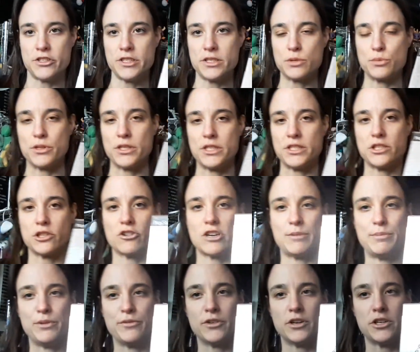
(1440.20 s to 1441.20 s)
This one is the
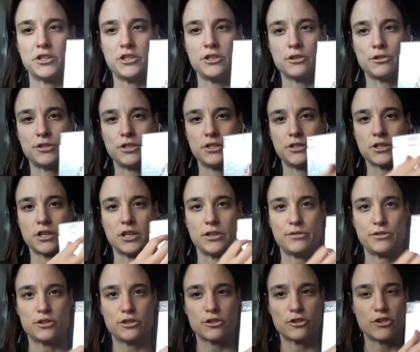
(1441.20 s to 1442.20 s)
crappy version because it's kind
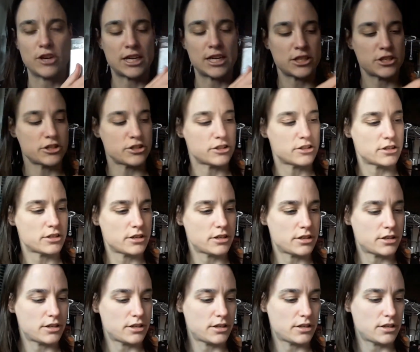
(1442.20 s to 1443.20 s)
of scratched,
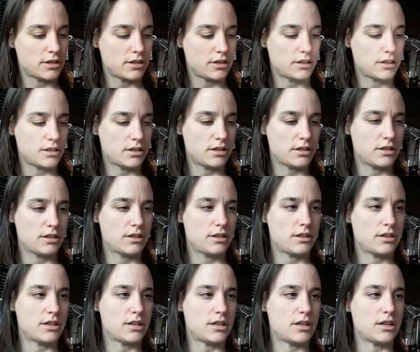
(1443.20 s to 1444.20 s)

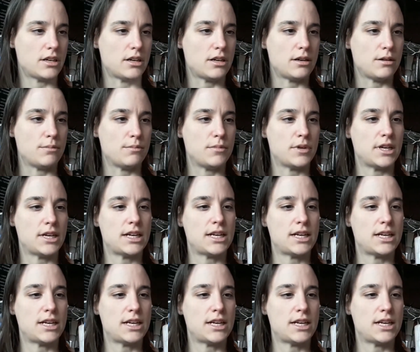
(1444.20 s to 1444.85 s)
and